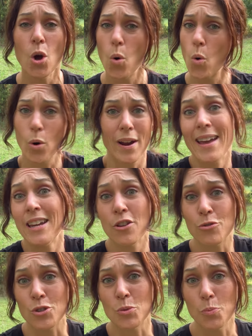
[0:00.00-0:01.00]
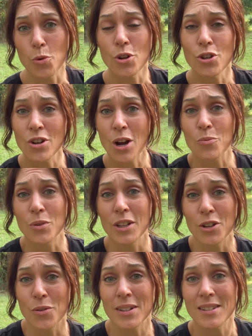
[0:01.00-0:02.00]
or any other sport. You're not really
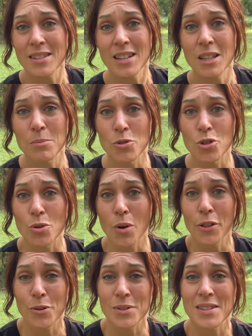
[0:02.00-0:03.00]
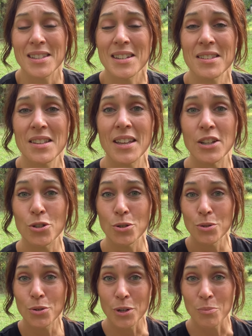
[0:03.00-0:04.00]
going to see them do all those things that they do
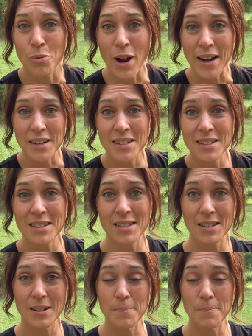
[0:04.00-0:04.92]
during practice